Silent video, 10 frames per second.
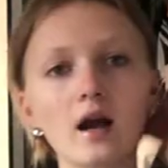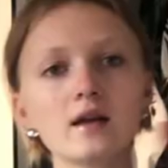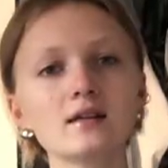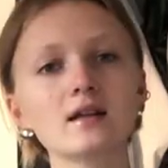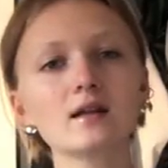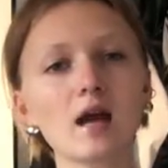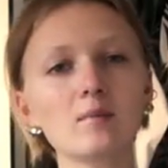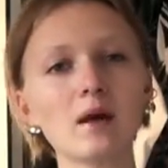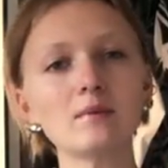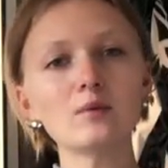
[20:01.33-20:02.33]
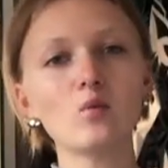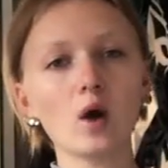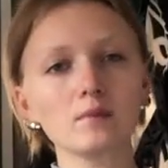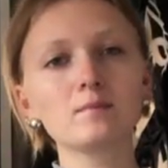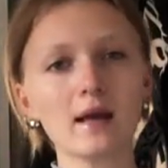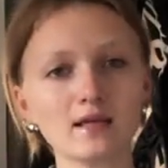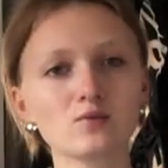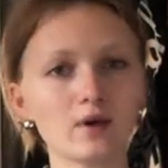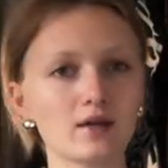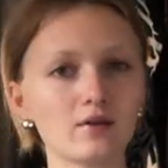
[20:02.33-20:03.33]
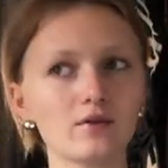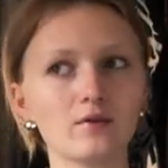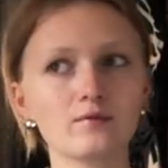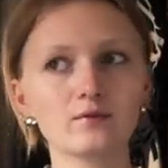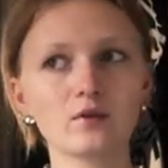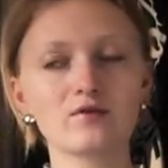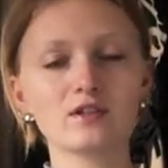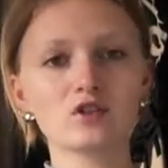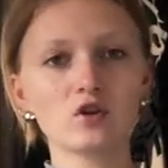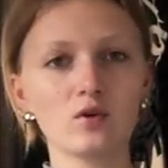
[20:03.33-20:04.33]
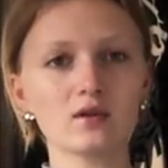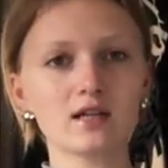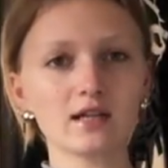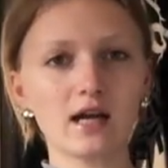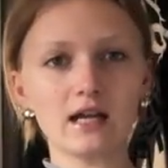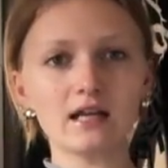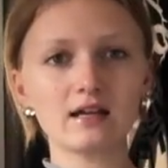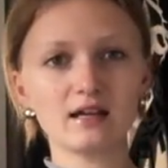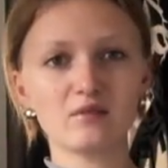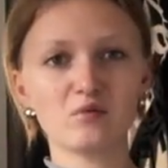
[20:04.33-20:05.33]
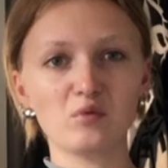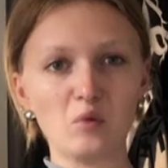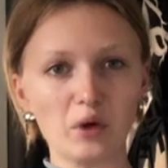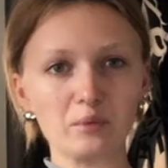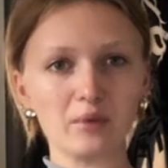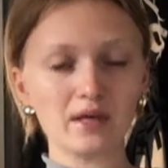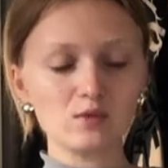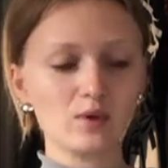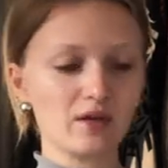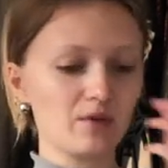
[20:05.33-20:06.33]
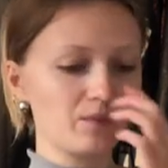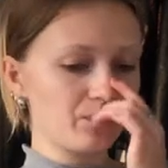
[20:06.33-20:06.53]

And then like maybe one big sweater. So if it's cold at night, I have one big sweater.